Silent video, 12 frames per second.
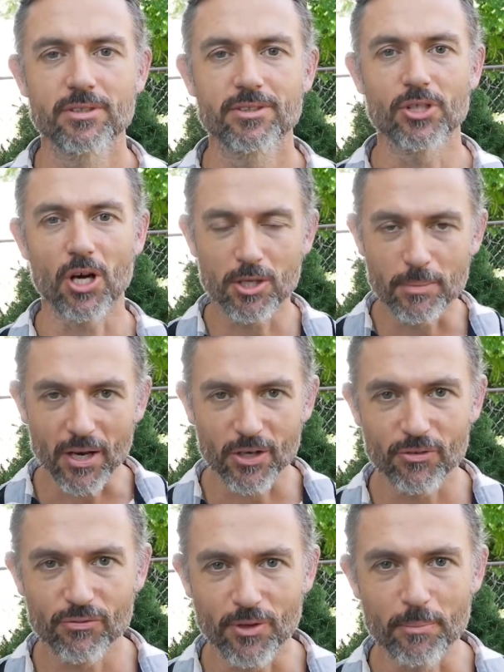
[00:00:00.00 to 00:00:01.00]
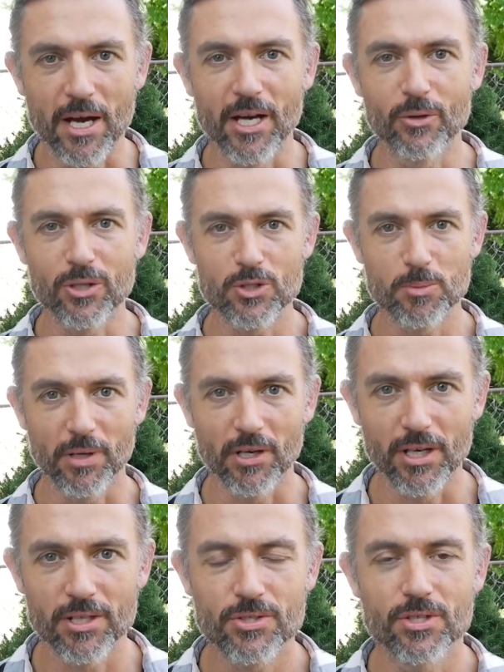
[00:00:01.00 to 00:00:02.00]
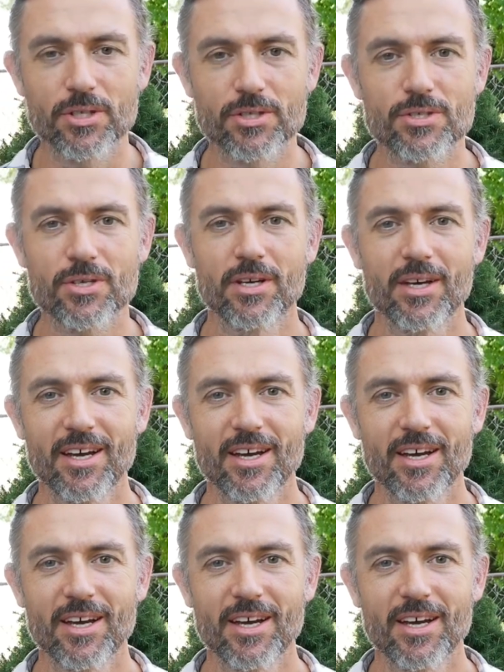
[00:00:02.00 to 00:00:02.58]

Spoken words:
talk about it from my own experiences